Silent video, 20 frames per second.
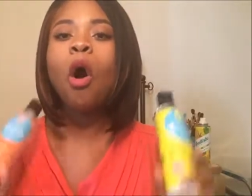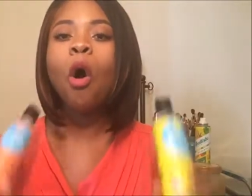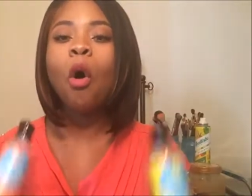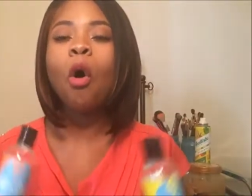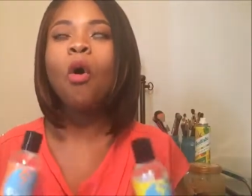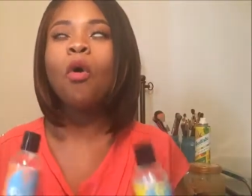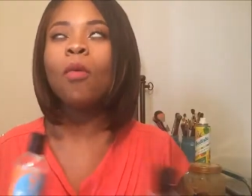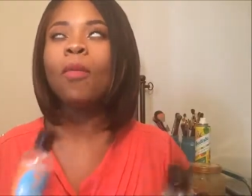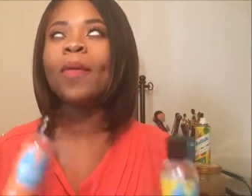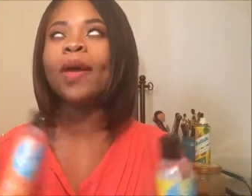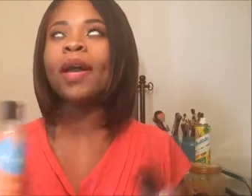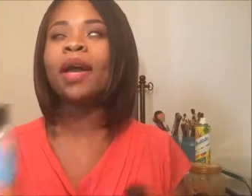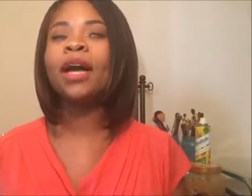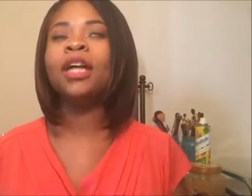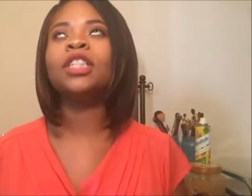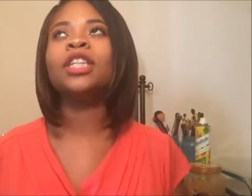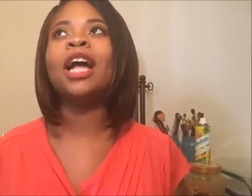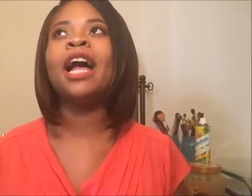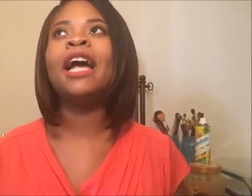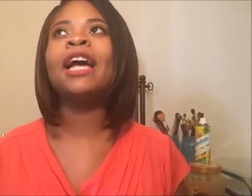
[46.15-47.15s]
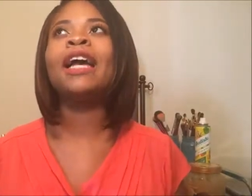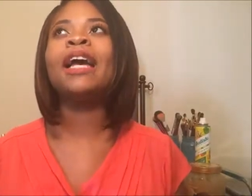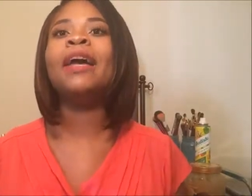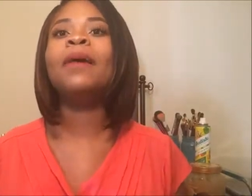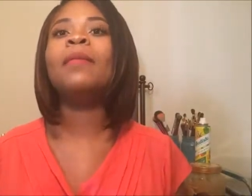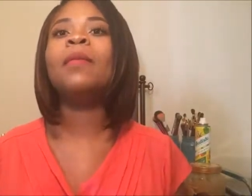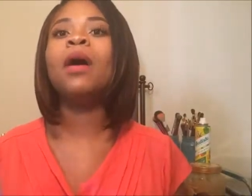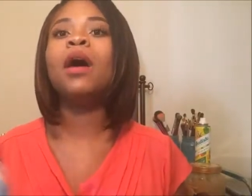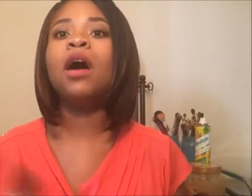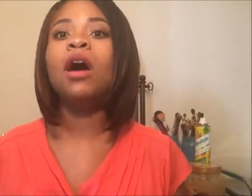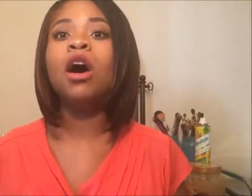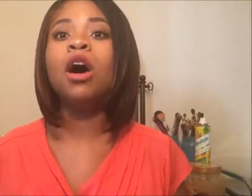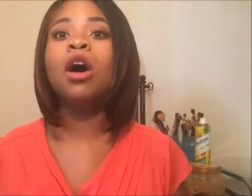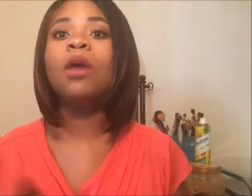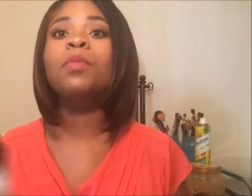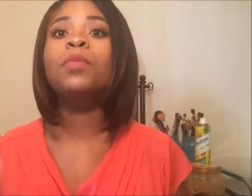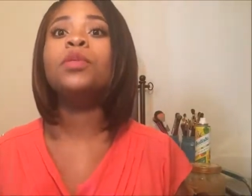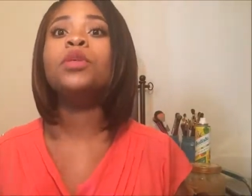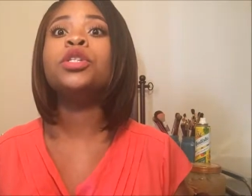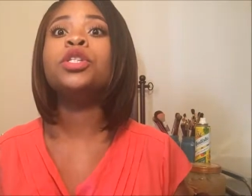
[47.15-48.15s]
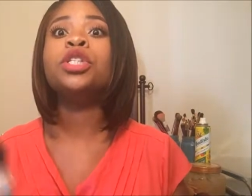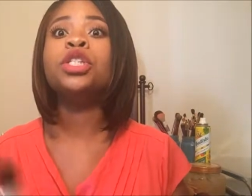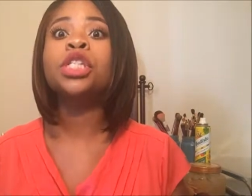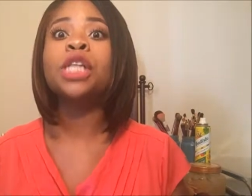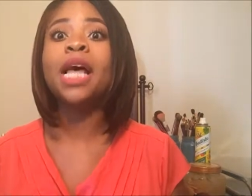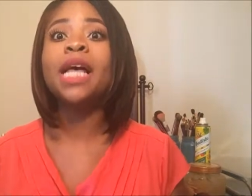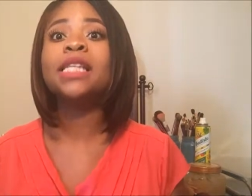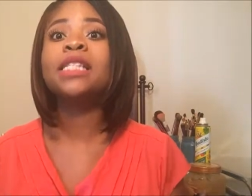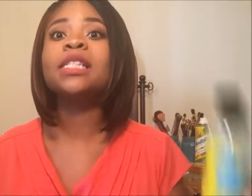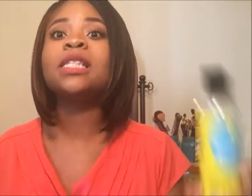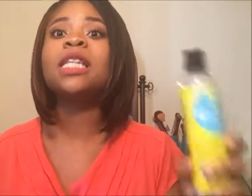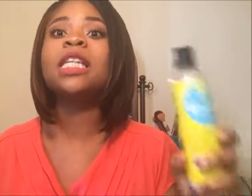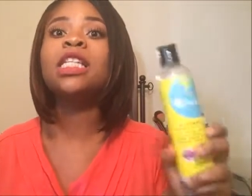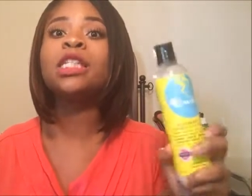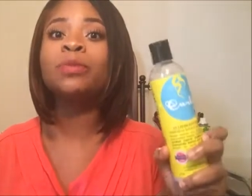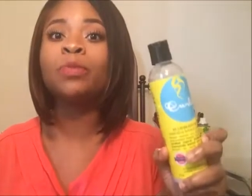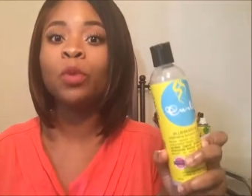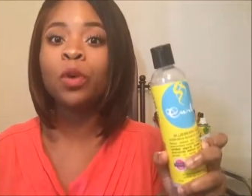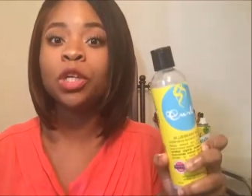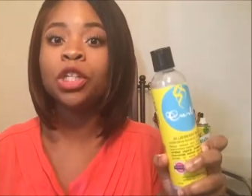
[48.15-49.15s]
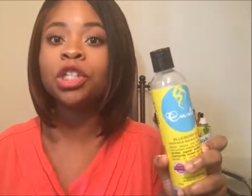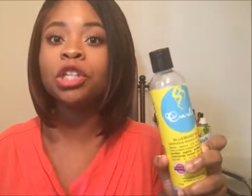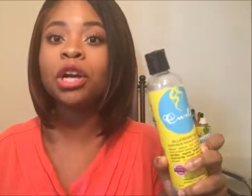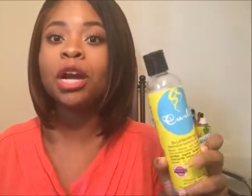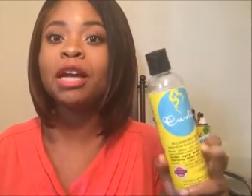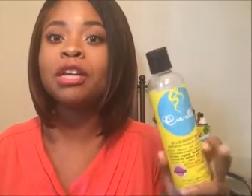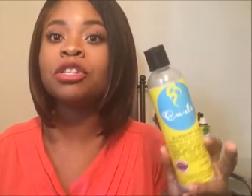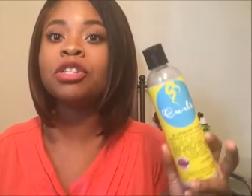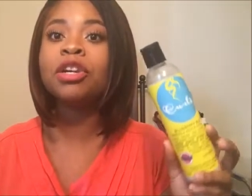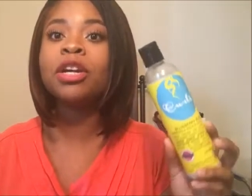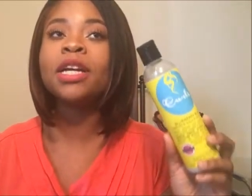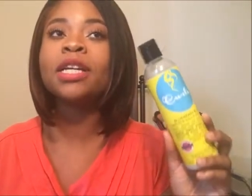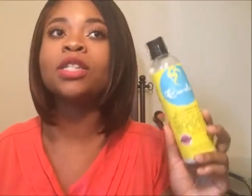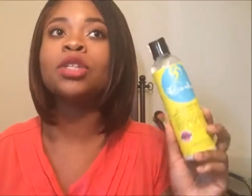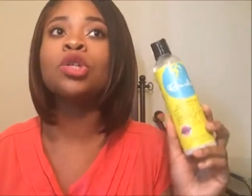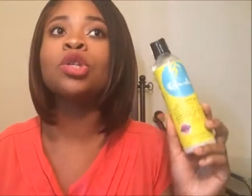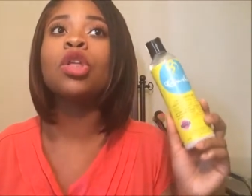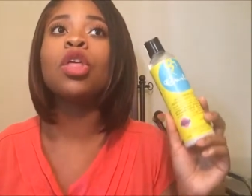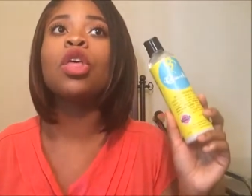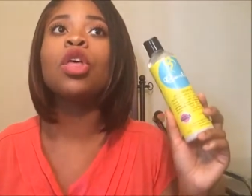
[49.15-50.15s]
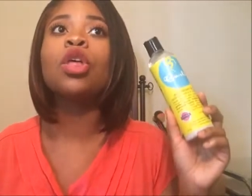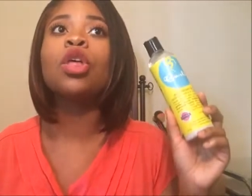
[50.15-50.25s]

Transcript: Oh my gosh, I am obsessed. This moisturizer is